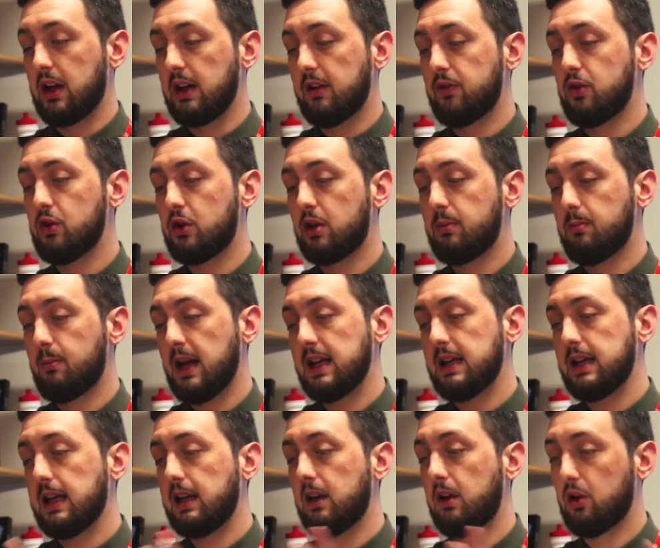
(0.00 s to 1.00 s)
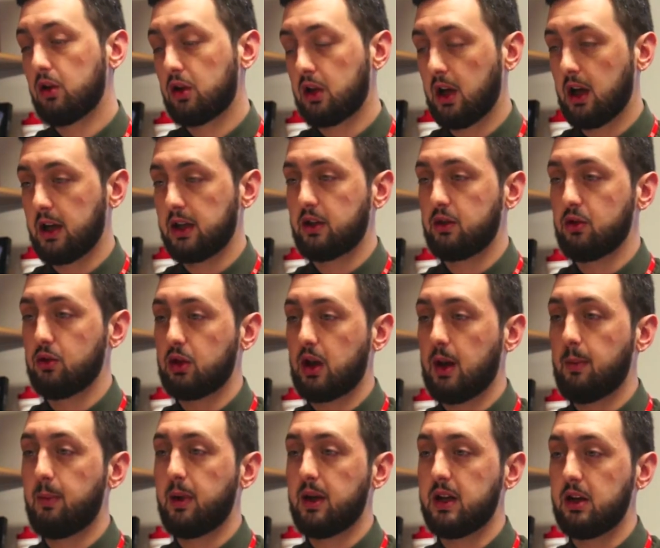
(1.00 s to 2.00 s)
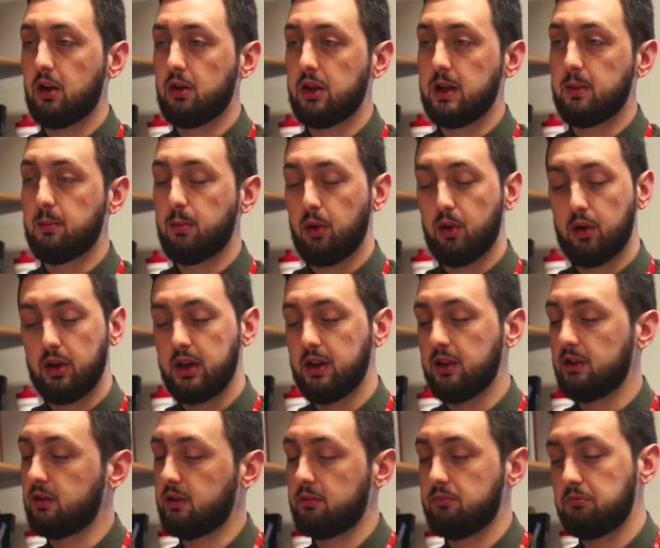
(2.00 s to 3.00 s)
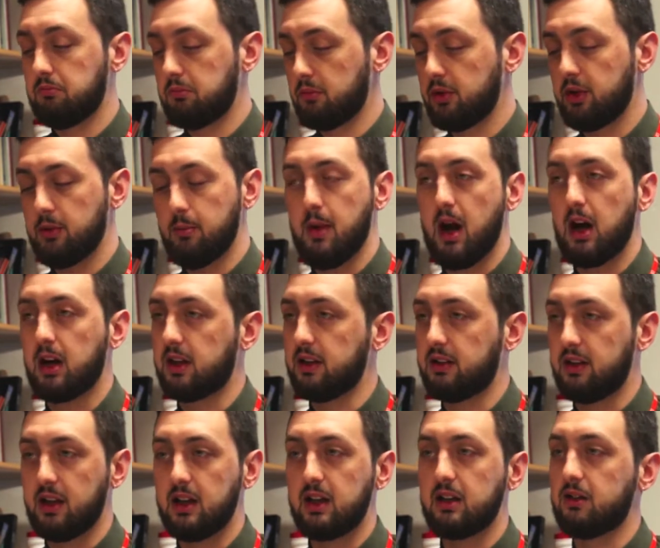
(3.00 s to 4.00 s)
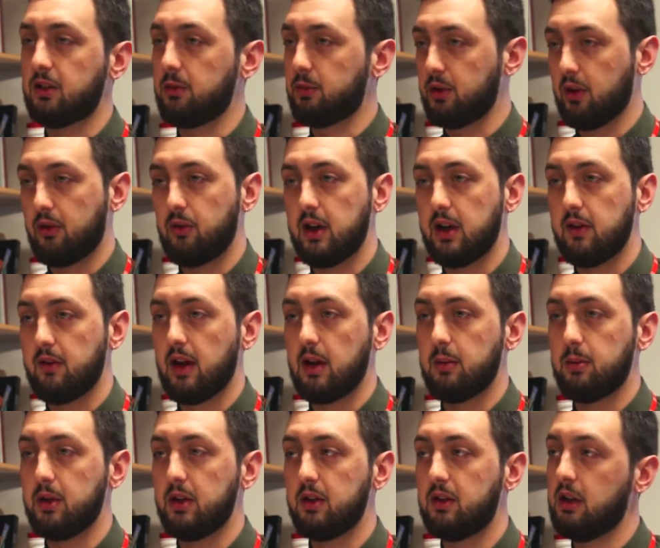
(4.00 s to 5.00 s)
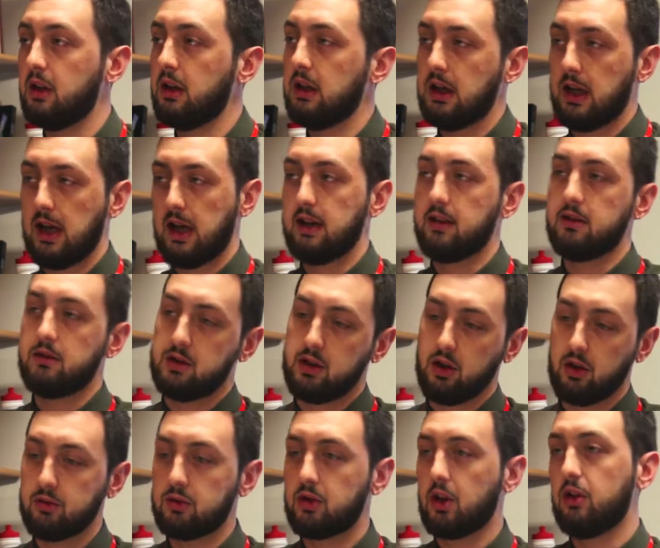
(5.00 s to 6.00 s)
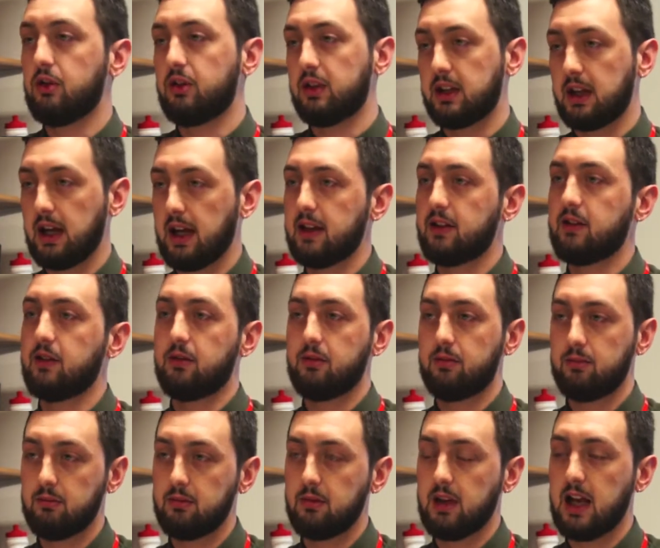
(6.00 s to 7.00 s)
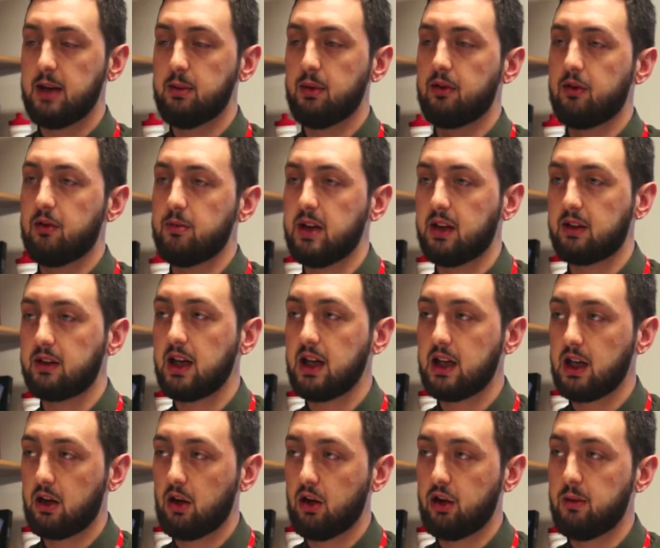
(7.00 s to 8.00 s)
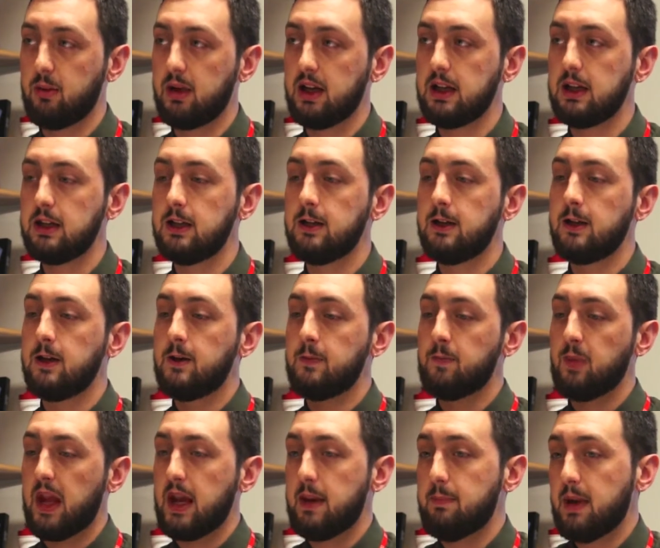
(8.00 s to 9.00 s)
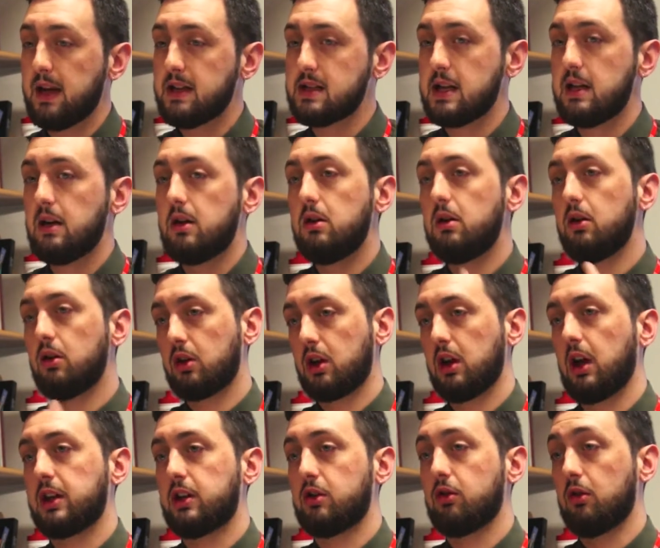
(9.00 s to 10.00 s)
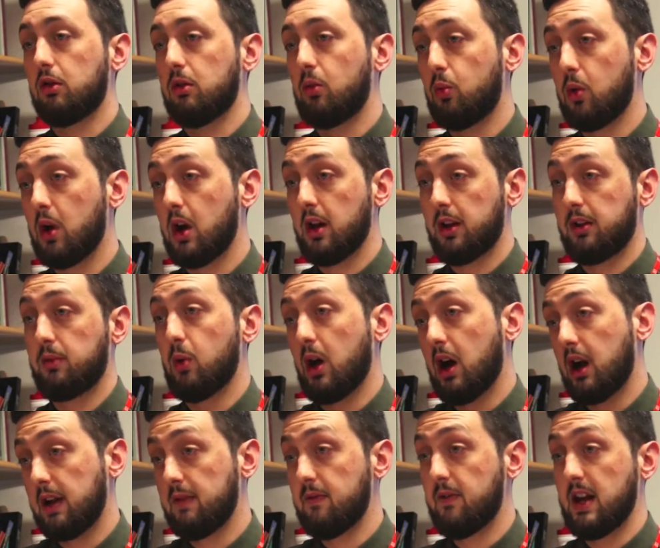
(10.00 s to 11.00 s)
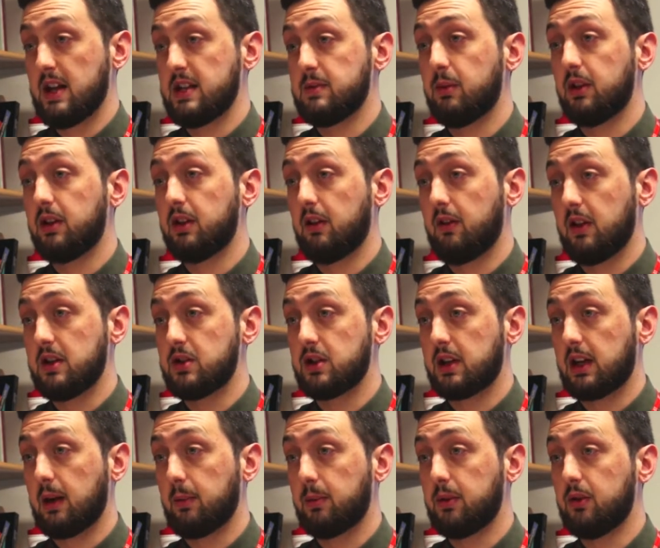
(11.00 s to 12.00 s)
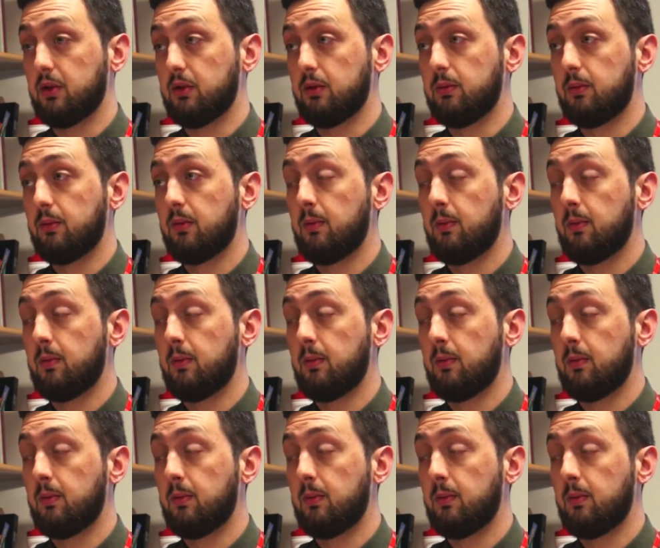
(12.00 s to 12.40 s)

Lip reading: if you can make it look like your company only employs some marketing, some software developers, and goes and gets labour from this gig economy, it makes it look like you're a worthwhile investment to venture capital.